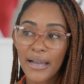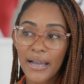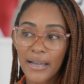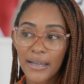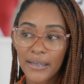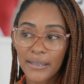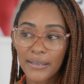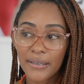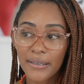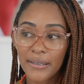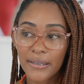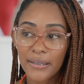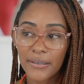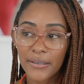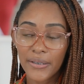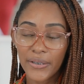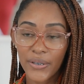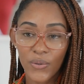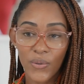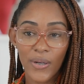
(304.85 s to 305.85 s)
And,
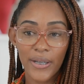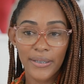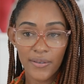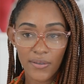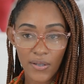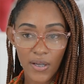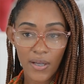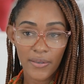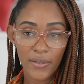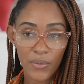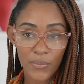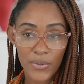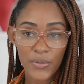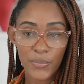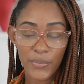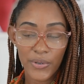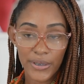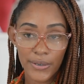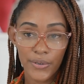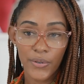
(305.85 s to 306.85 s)
you know, I thought that was
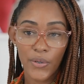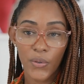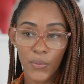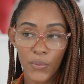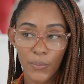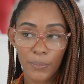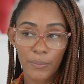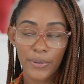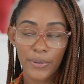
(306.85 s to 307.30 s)
pretty dope.